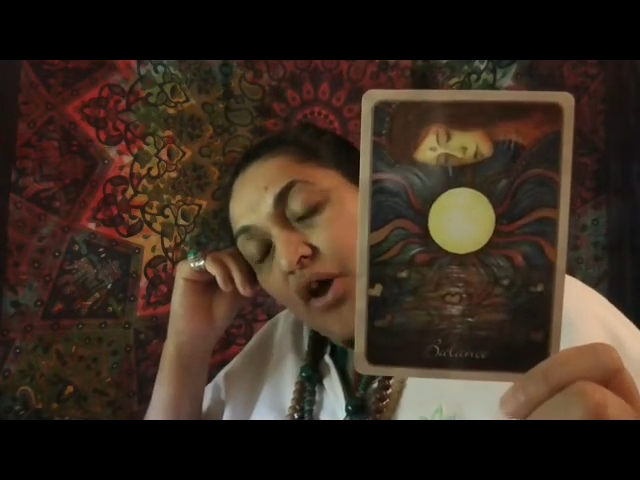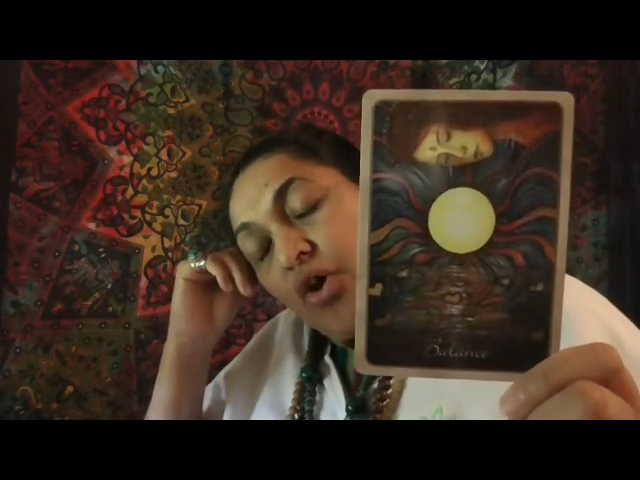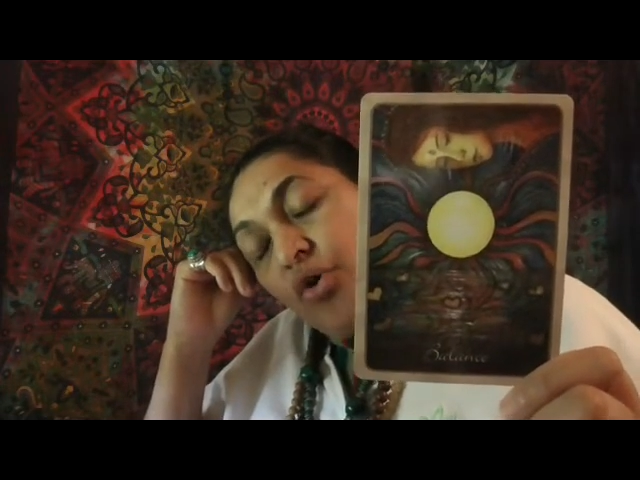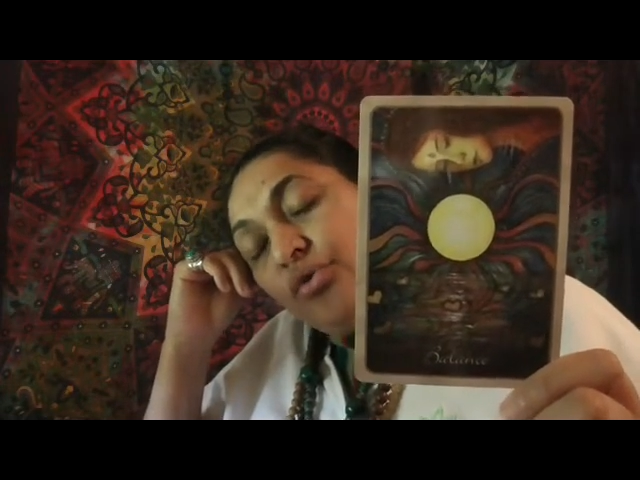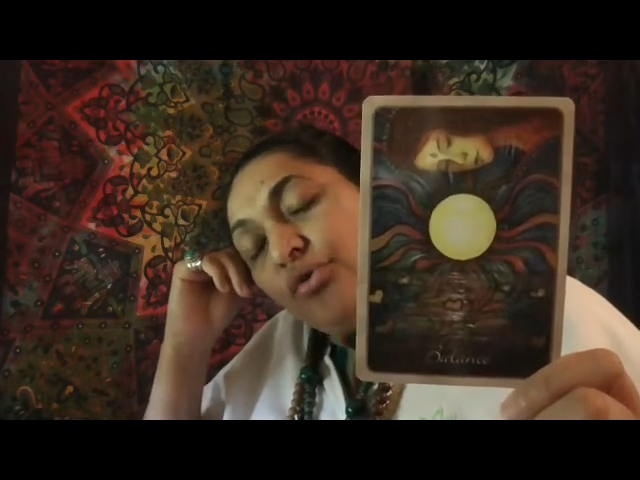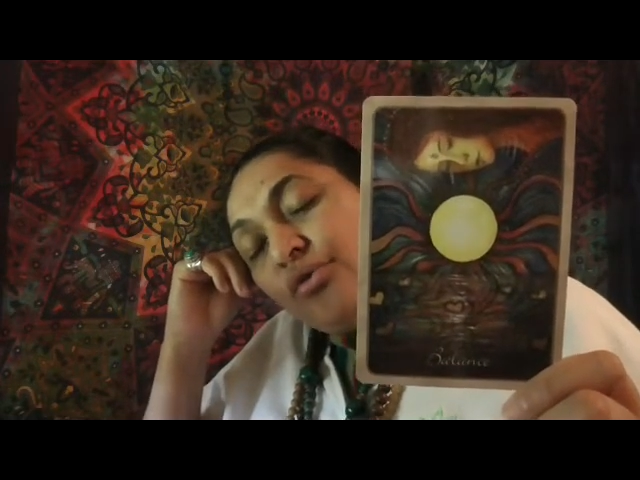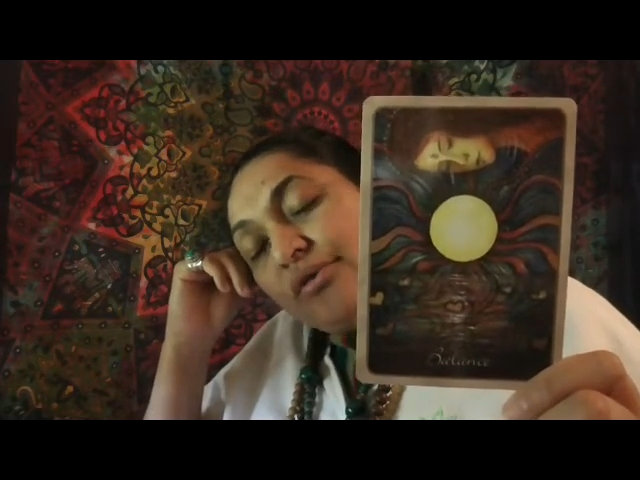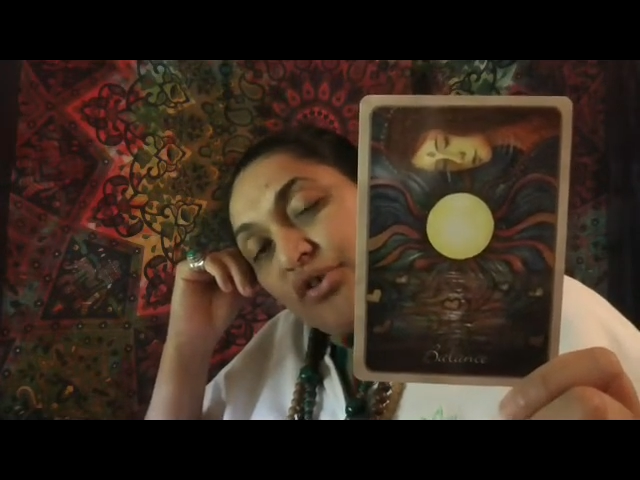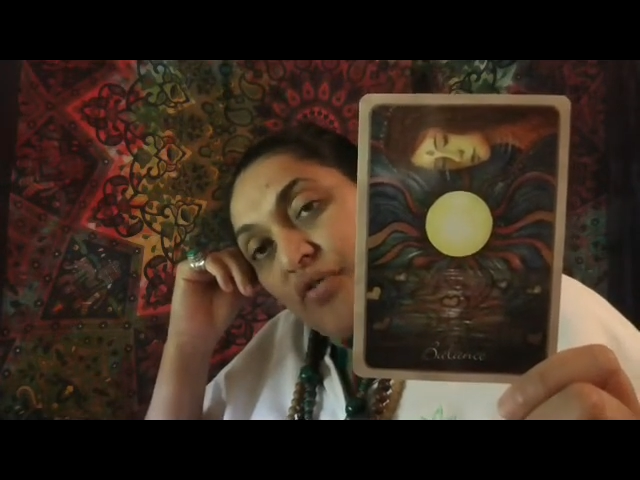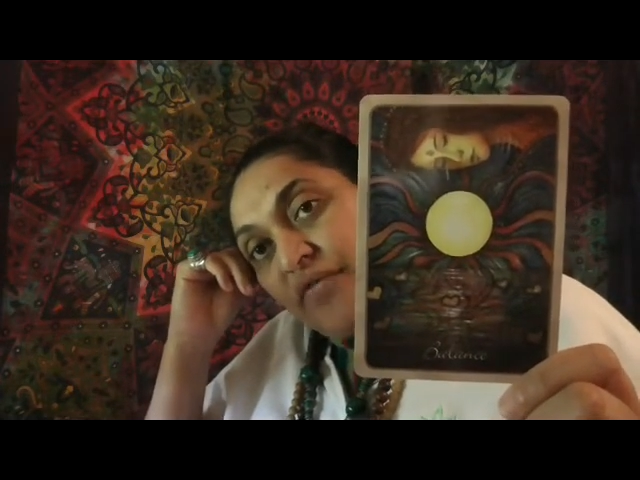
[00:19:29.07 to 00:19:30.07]
Own your
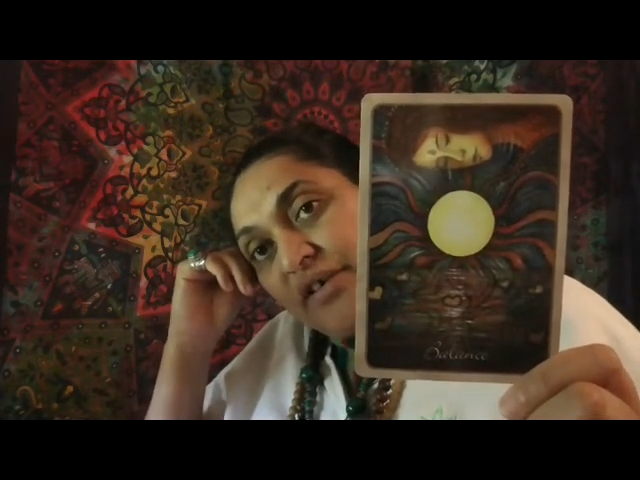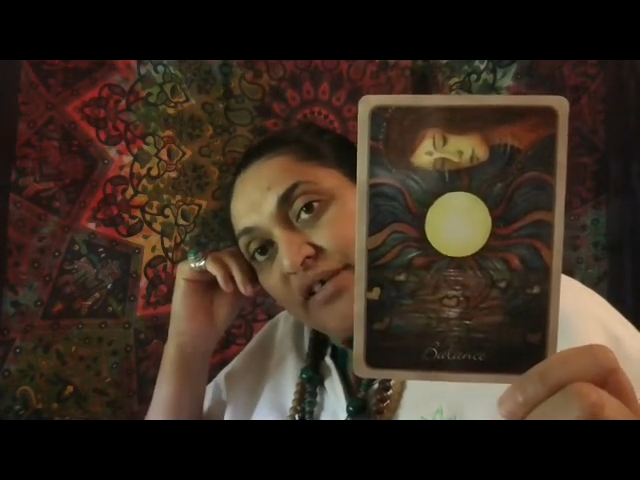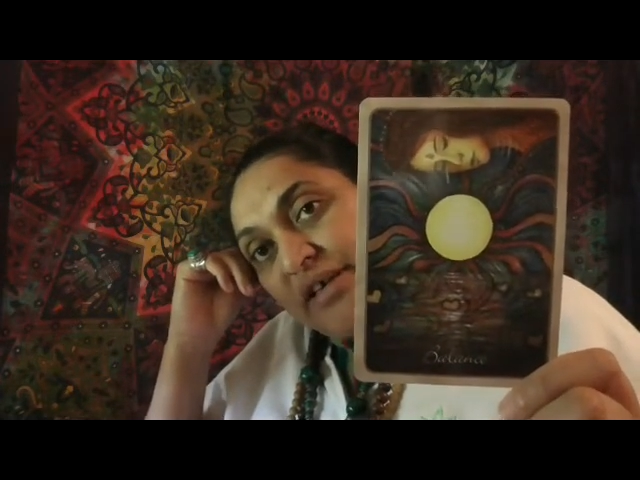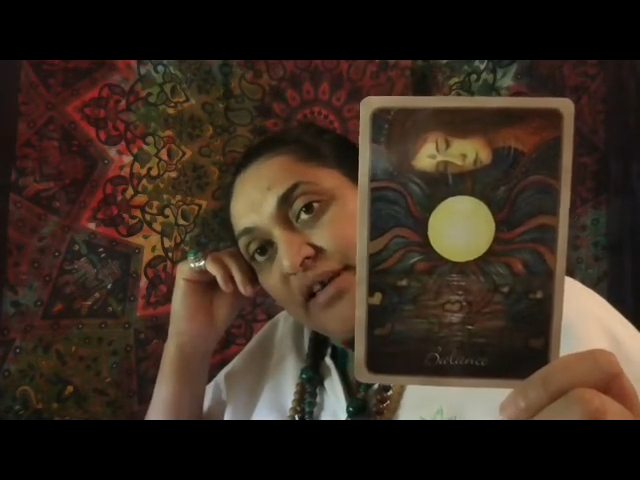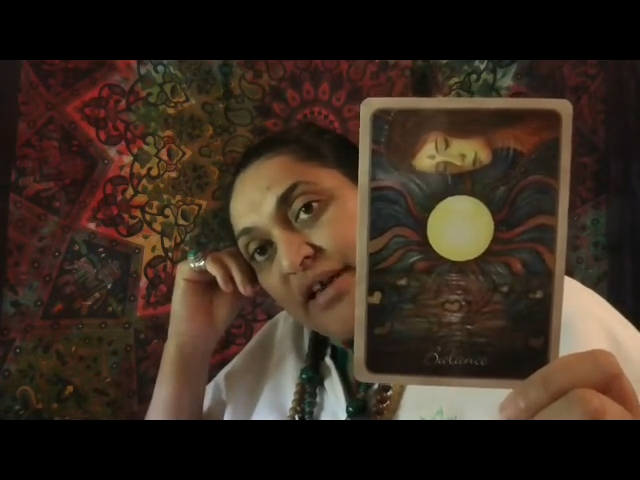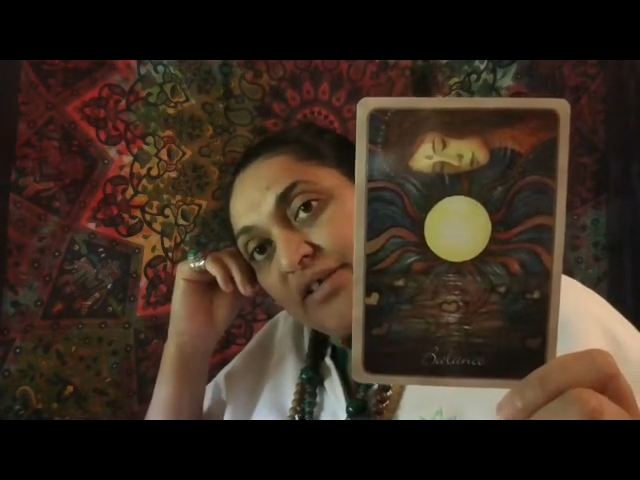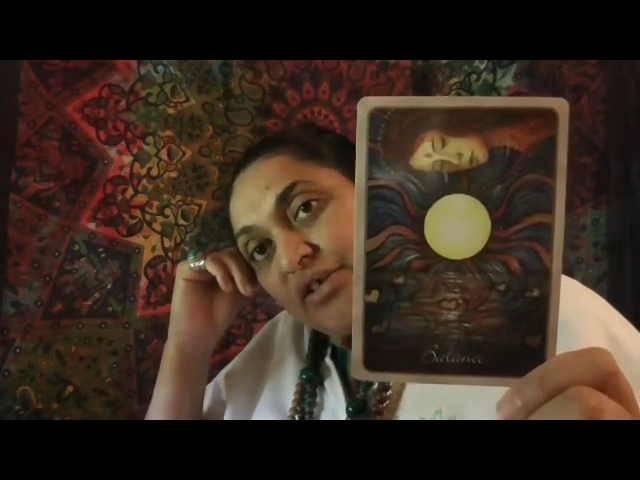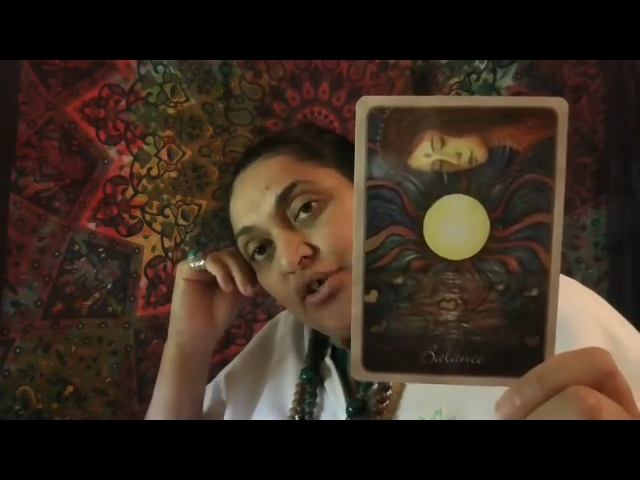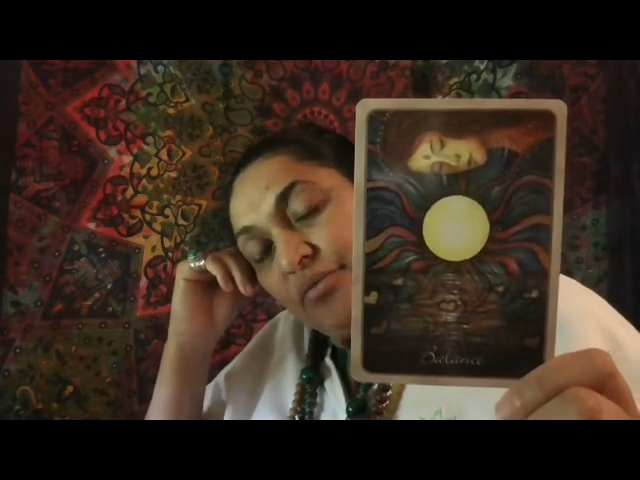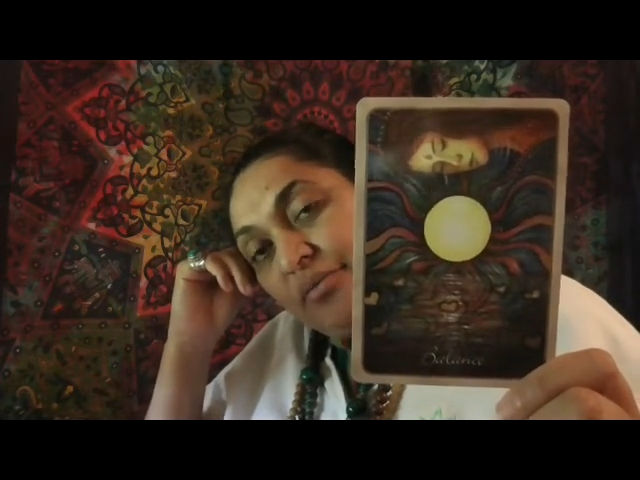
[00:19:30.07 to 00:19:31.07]
sovereignty as a
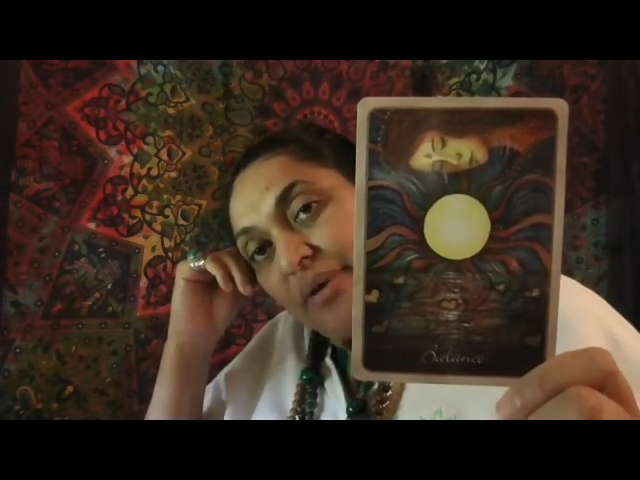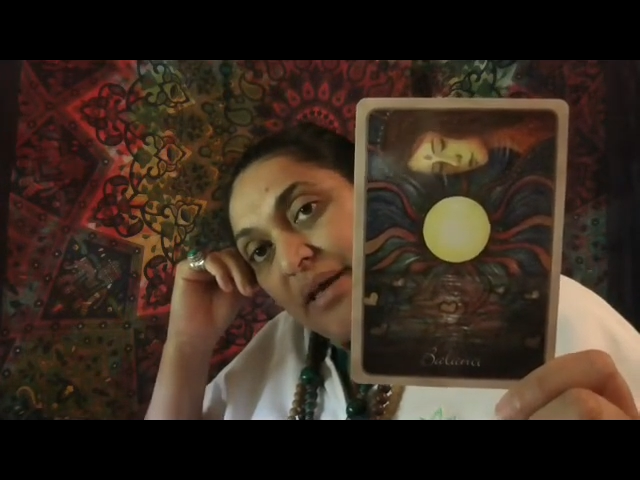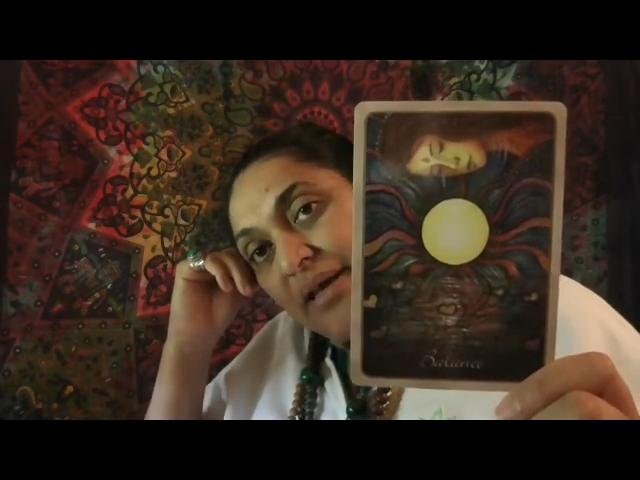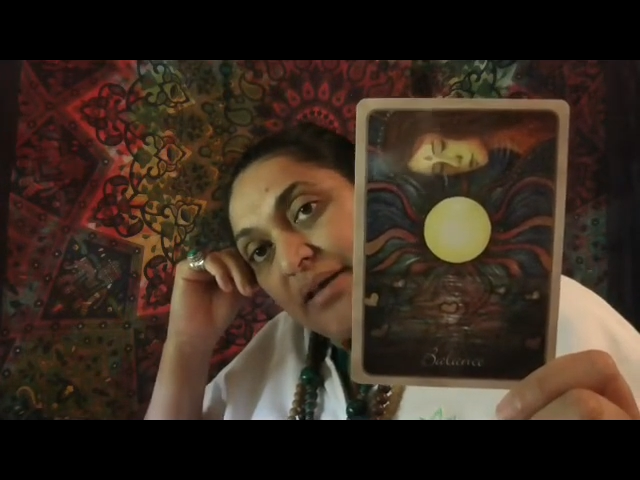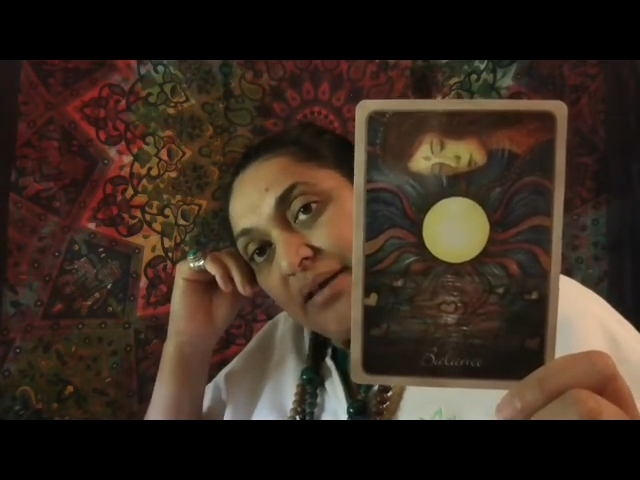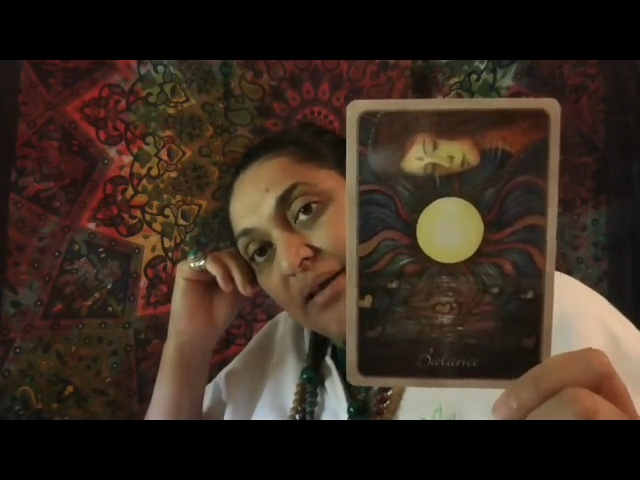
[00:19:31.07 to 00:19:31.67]
human being,